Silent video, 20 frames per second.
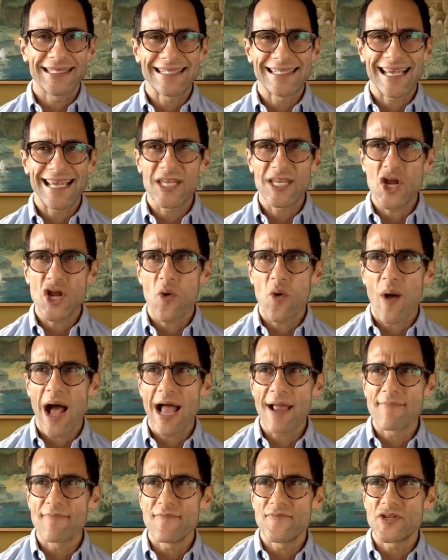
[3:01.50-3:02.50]
and say,
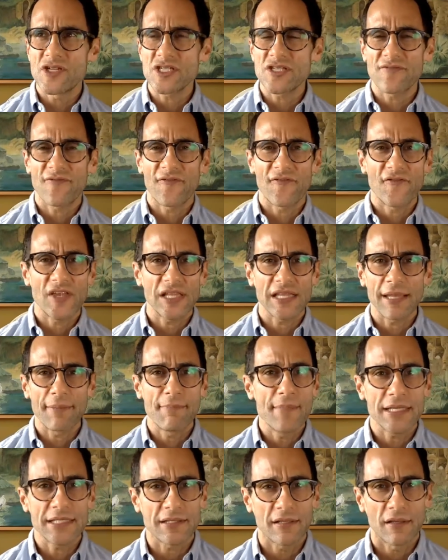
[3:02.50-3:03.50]
I'm just
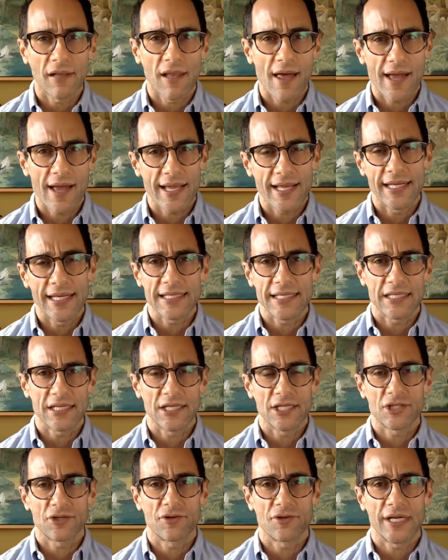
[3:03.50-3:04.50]
feeling misaligned as
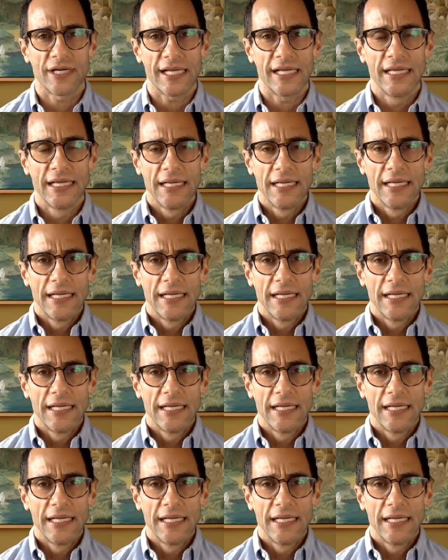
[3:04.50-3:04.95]
an attorney.